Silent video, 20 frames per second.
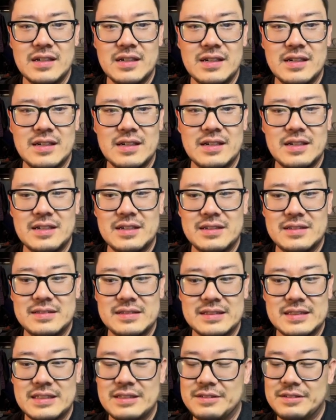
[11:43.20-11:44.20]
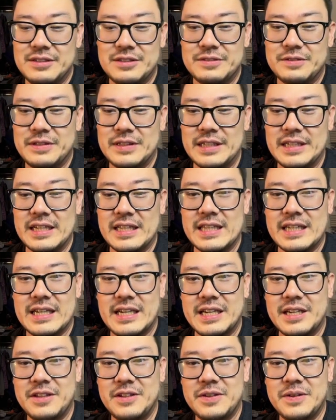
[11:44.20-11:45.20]
Because there's really nothing
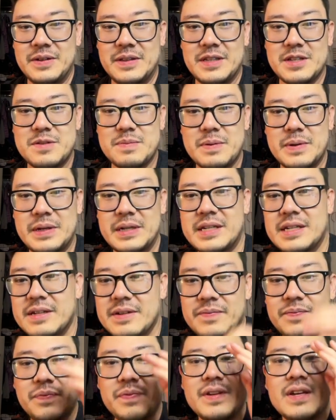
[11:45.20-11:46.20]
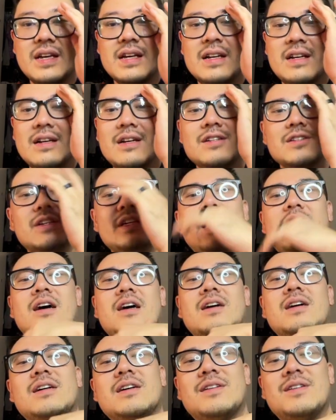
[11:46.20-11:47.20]
I can do at this point. So
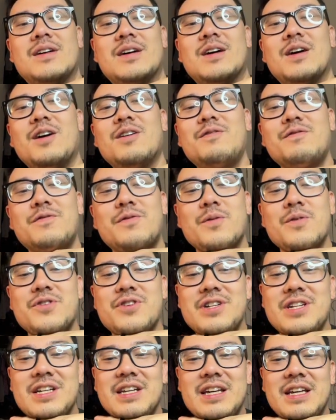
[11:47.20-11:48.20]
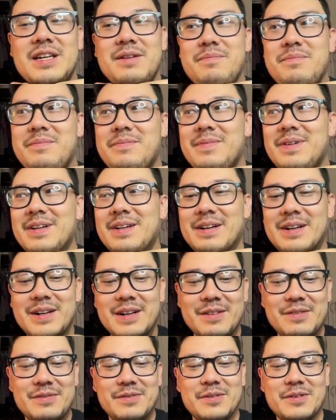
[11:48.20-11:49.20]
yeah, unfortunate game
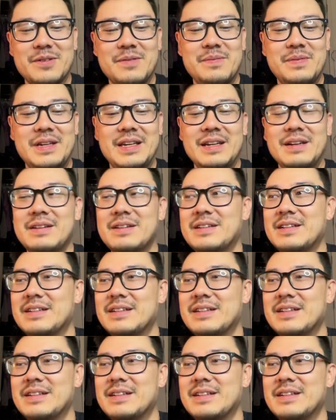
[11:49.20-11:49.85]
for me.